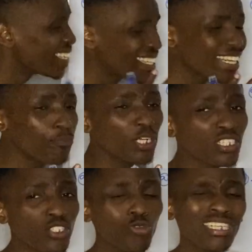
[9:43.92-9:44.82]
The
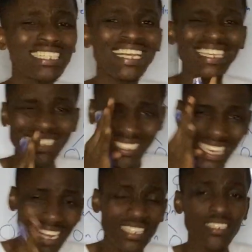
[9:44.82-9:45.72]
meiosis 2 is the
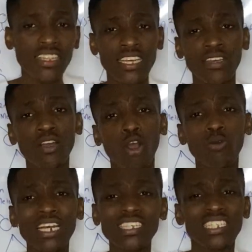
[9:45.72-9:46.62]
exact thing, or
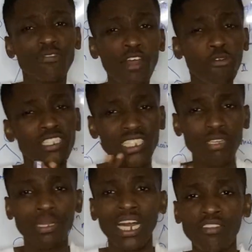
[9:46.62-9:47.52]
what I say is very
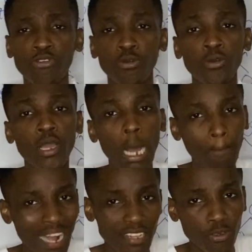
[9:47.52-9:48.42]
similar to
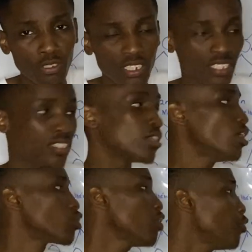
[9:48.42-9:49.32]
mitosis.
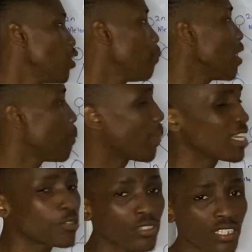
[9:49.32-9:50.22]
So if you remember in
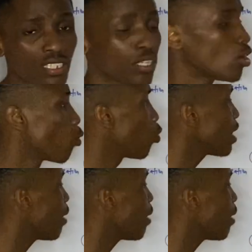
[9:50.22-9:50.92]
mitosis, what